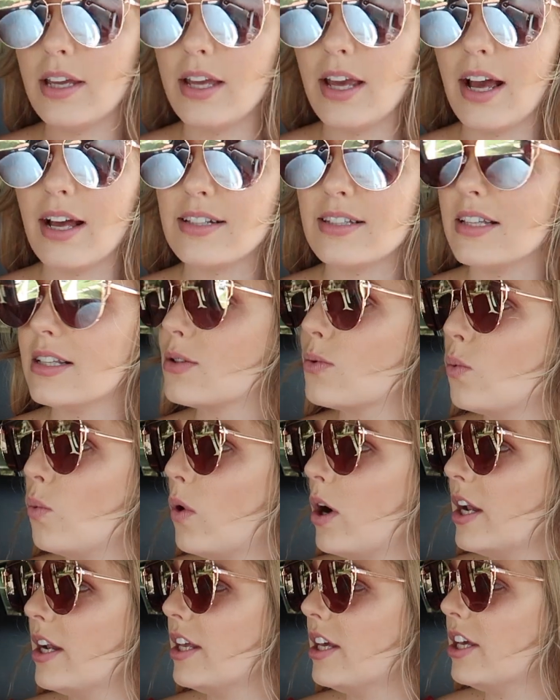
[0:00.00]
He has his
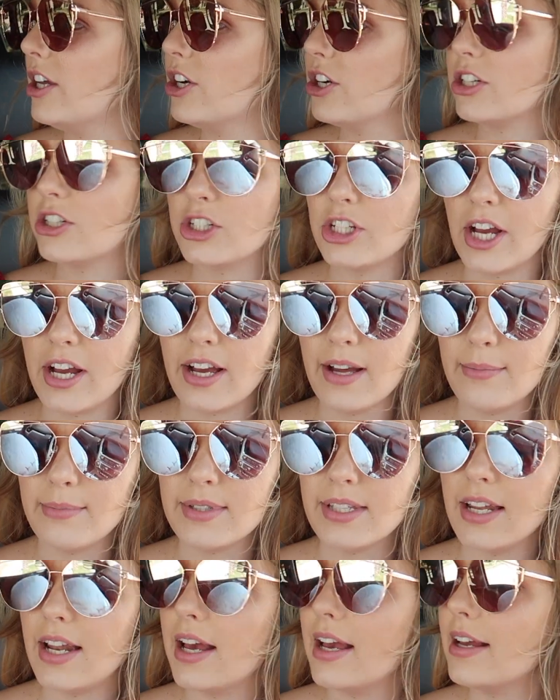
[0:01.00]
one year checkup
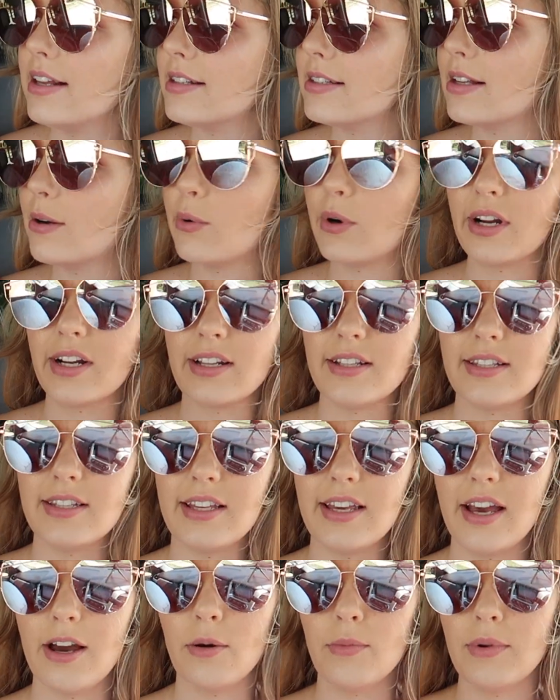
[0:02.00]
today, so we're gonna
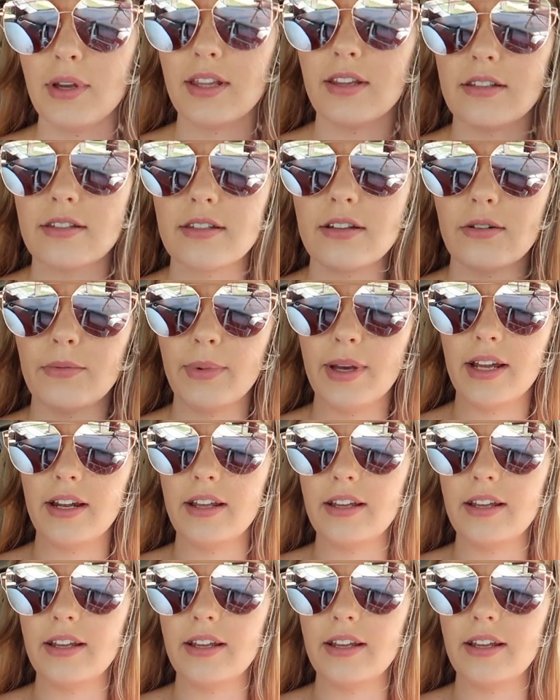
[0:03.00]
see how big this little man